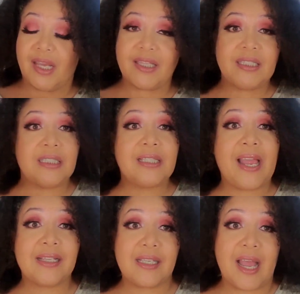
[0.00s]
I think
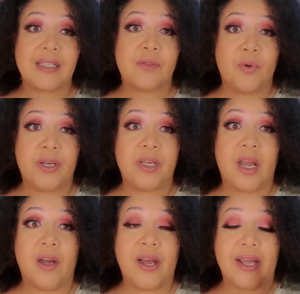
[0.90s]
I swear to
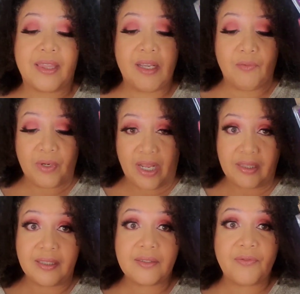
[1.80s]
y'all, I think when I
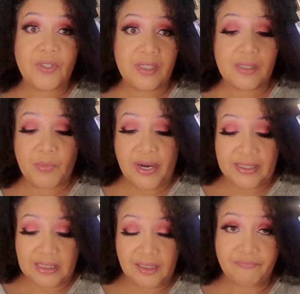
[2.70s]
looked for this
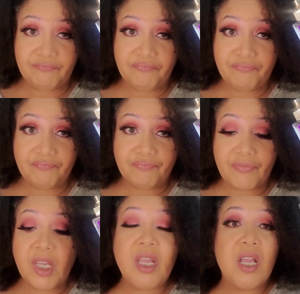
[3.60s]
pricing,
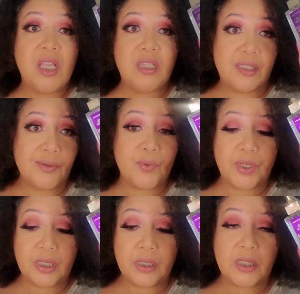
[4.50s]
this
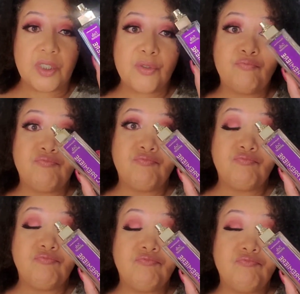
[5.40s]
was
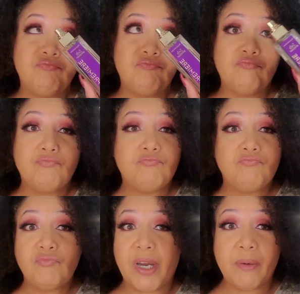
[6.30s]

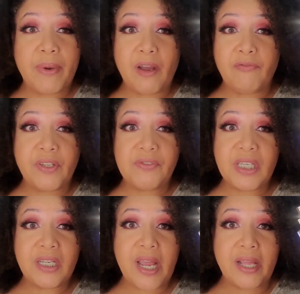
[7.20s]
right about
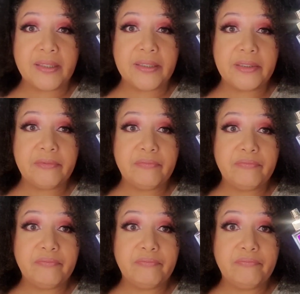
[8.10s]
$15.
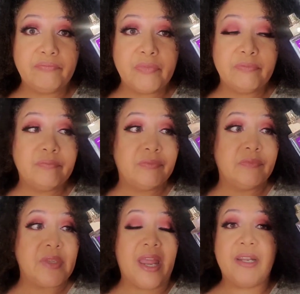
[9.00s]

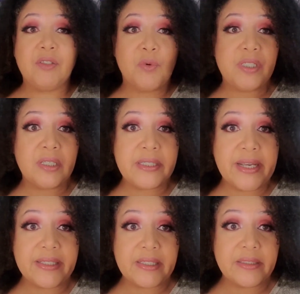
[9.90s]
And this wasn't a
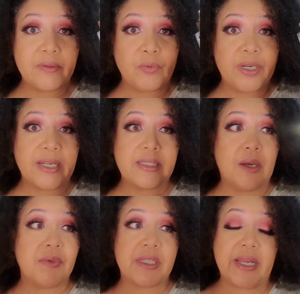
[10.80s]
tester. The one I
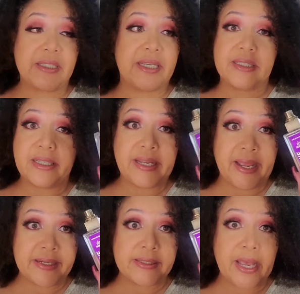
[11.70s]
saw was not a tester. It
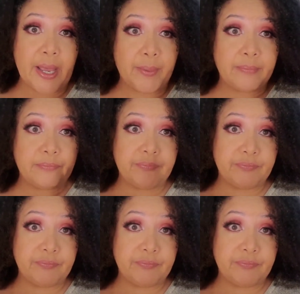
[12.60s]
had a top.